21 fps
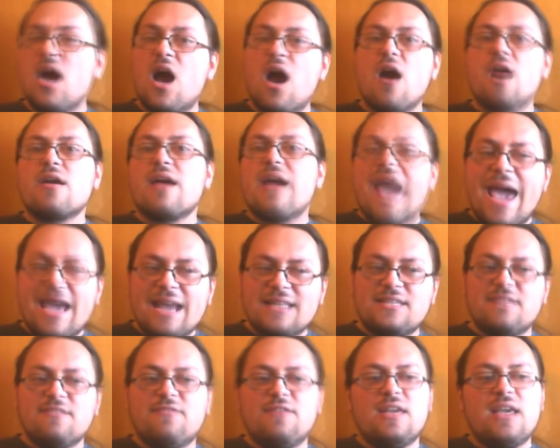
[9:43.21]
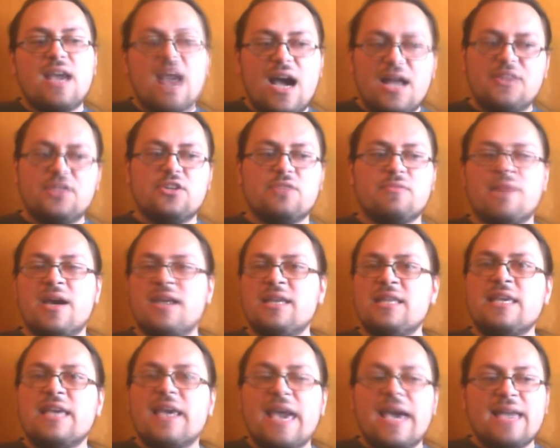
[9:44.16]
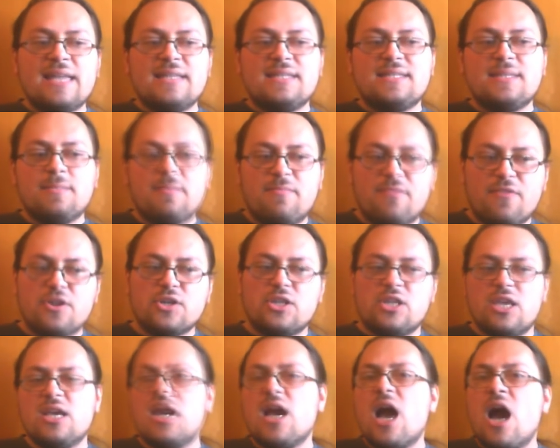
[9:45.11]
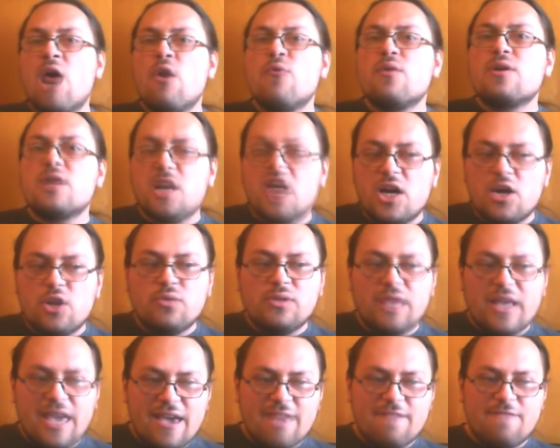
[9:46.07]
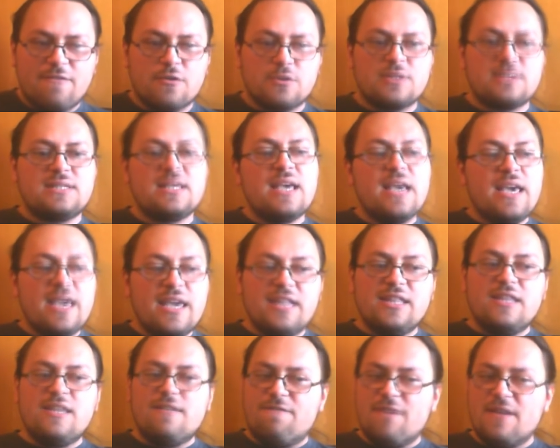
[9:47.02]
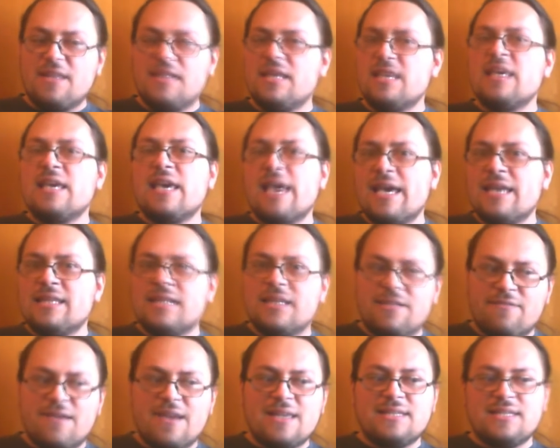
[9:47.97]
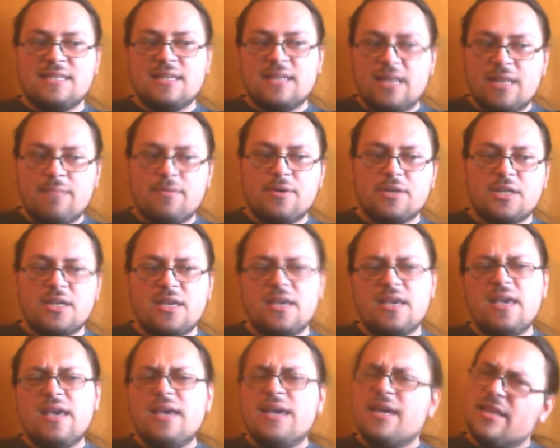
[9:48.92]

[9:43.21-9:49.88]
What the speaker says: are actively undermining and subverting our own efforts in defending and advancing liberty,